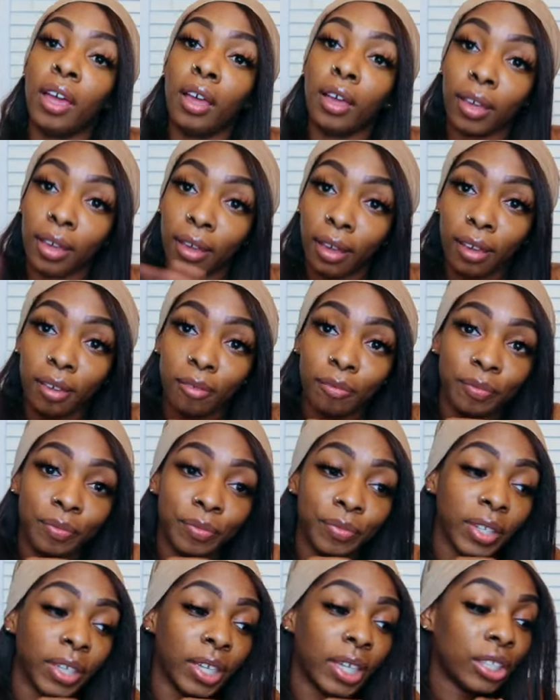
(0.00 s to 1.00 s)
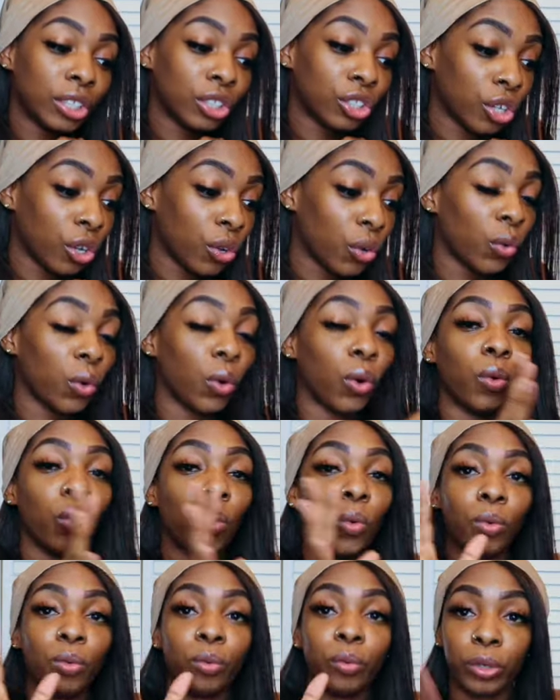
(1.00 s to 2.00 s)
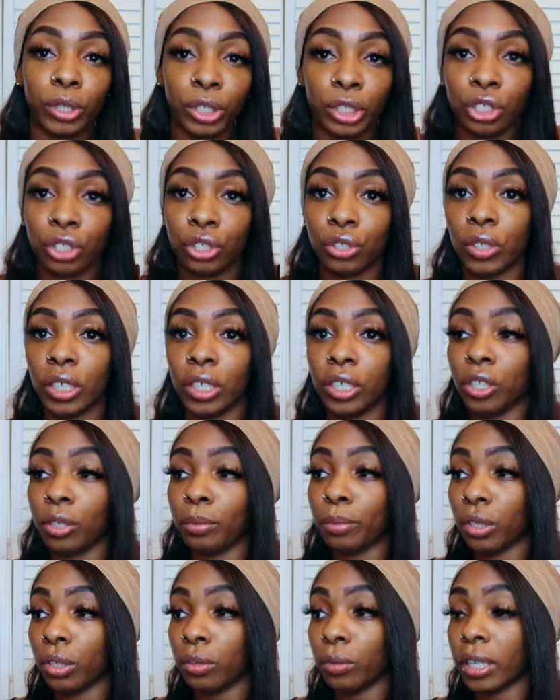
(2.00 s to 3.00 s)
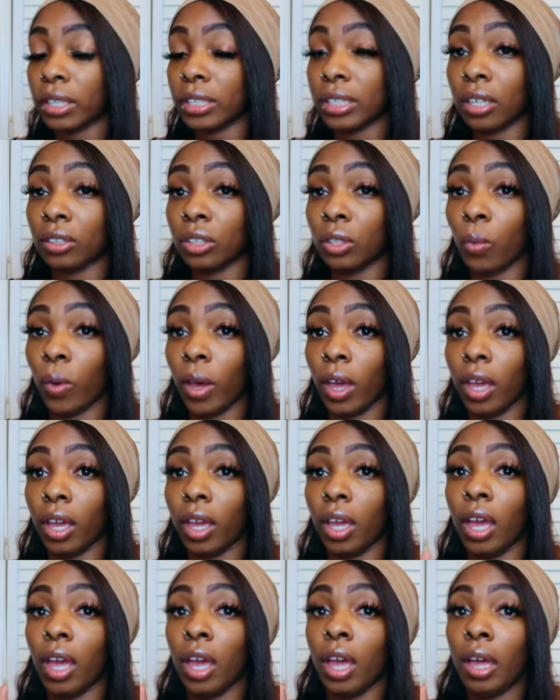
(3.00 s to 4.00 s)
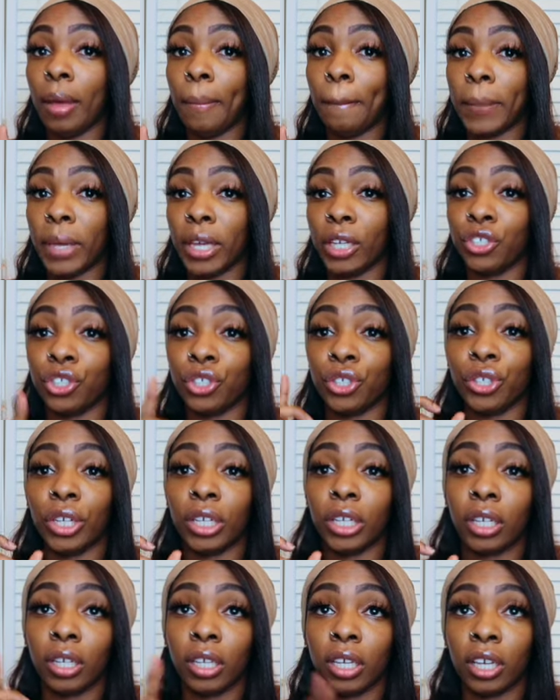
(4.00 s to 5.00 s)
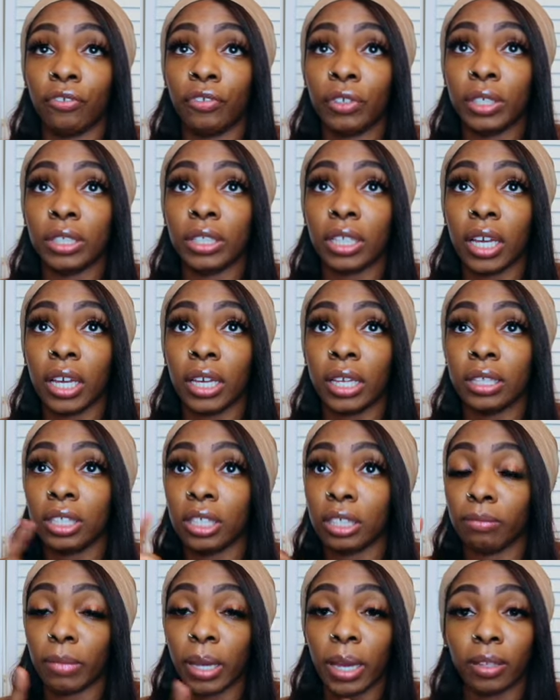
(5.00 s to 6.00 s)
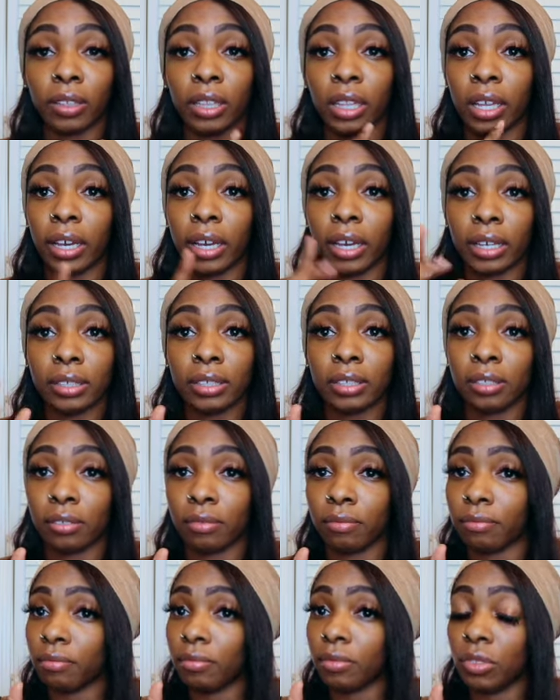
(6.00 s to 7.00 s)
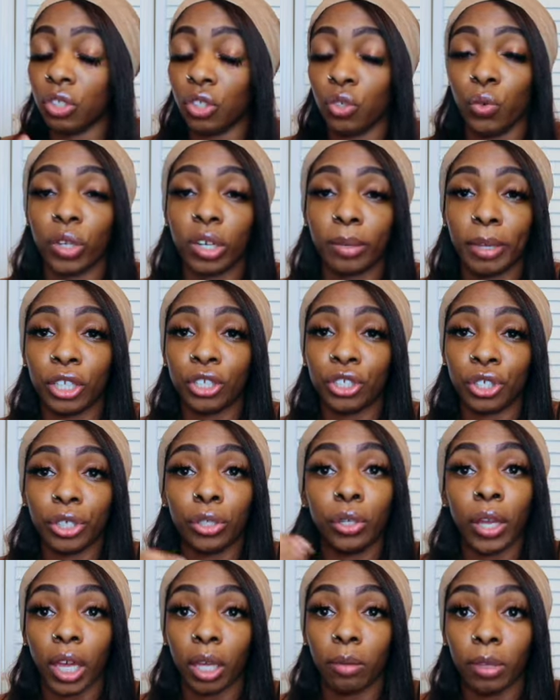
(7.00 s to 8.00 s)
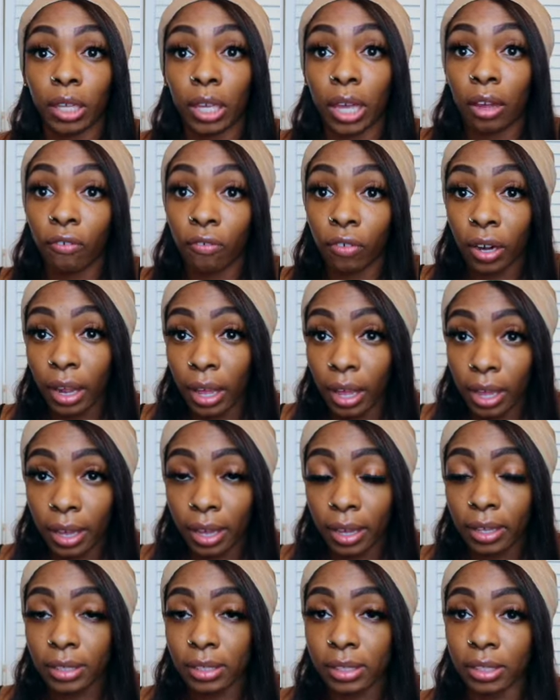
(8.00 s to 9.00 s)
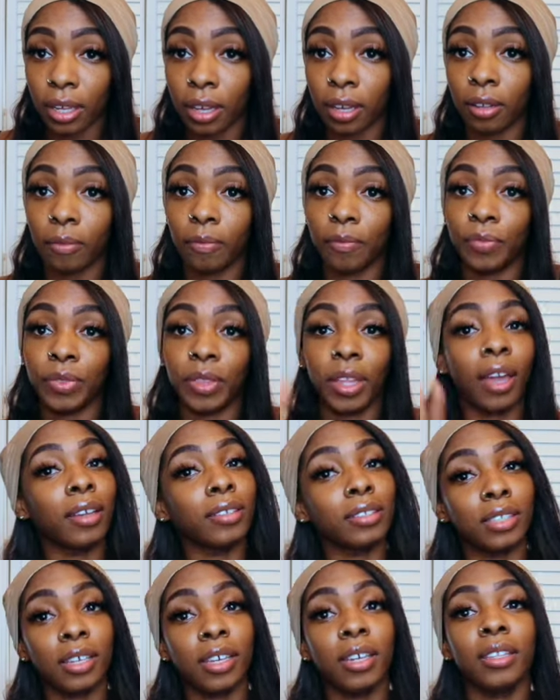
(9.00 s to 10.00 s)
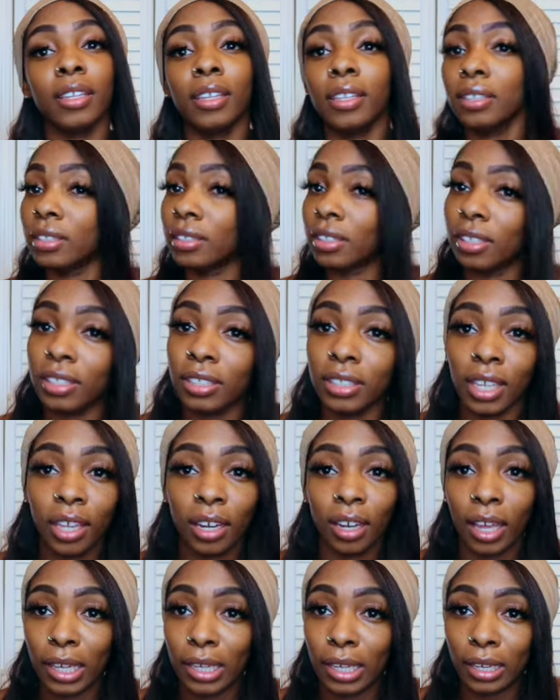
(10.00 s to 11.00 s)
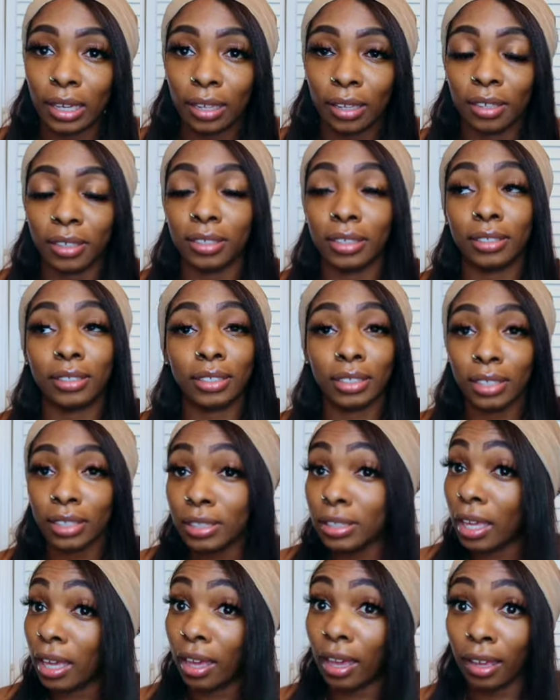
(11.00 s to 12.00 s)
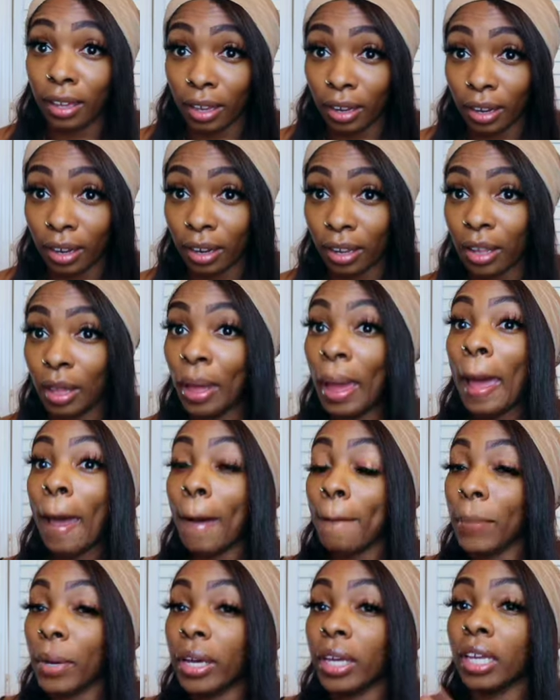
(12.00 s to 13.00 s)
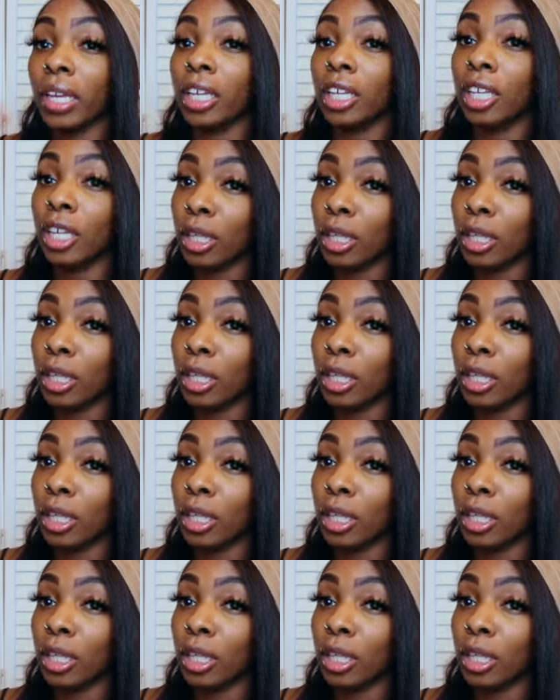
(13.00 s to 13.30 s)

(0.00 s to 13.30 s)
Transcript: okay? So once you get your prereqs out the way, make sure in every science and math class, you want to make sure you're aiming for A's now. Not saying that C's cannot get in, because C's can get in, but